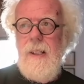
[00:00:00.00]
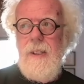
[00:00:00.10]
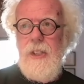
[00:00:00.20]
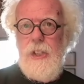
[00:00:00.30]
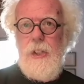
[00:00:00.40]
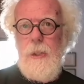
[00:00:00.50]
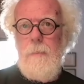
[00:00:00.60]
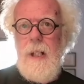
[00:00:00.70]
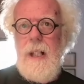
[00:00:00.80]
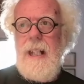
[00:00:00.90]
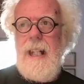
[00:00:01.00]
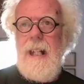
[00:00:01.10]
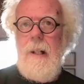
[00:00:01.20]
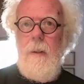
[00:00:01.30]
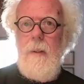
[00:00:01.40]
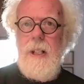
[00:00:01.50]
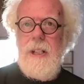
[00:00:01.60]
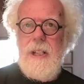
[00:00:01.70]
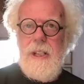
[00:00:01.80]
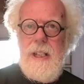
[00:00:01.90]
should by now,
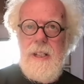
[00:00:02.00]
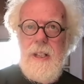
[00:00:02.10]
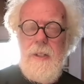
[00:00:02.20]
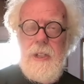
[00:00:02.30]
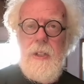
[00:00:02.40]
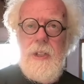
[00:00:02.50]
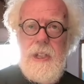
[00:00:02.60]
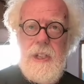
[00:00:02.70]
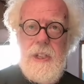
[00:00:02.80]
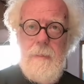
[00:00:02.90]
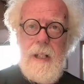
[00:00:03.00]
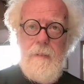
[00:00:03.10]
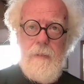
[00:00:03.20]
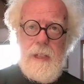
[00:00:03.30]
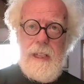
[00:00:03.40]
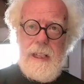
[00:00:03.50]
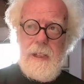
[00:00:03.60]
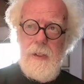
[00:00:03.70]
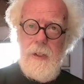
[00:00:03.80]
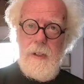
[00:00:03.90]
as it's in our solar system, have really
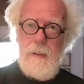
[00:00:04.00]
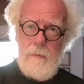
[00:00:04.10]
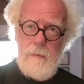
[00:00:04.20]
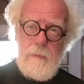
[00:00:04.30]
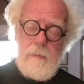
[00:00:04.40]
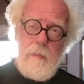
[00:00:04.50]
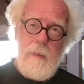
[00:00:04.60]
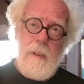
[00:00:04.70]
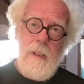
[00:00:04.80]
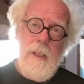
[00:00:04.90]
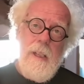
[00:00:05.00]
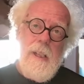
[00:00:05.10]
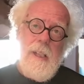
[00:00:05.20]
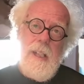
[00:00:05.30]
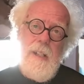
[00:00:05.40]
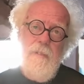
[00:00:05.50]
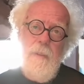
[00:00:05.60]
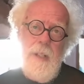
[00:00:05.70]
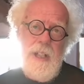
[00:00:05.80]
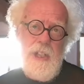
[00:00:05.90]
good
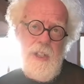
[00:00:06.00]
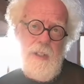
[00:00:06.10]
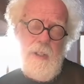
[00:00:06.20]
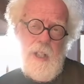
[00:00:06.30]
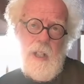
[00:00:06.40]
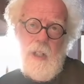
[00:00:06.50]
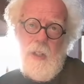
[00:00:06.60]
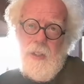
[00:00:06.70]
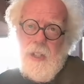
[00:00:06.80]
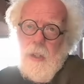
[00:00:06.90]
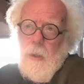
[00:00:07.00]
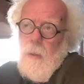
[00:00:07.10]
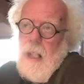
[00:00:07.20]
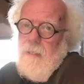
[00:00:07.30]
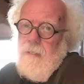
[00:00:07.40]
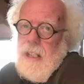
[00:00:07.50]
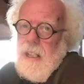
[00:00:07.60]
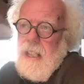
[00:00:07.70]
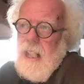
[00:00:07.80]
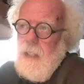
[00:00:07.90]
information. Although
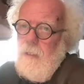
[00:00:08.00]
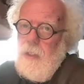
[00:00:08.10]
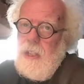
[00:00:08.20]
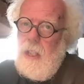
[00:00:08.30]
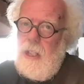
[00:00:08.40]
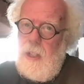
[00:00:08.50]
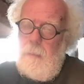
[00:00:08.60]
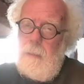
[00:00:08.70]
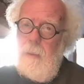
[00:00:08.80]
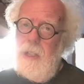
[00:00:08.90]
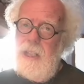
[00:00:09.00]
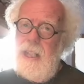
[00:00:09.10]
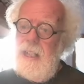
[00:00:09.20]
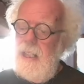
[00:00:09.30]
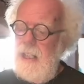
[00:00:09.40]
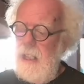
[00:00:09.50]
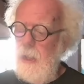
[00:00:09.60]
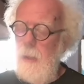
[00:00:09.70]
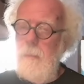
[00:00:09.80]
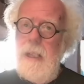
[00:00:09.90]
Avi's kind of also, and other people are saying that it
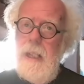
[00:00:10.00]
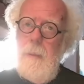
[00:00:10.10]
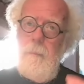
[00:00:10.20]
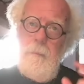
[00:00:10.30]
could be a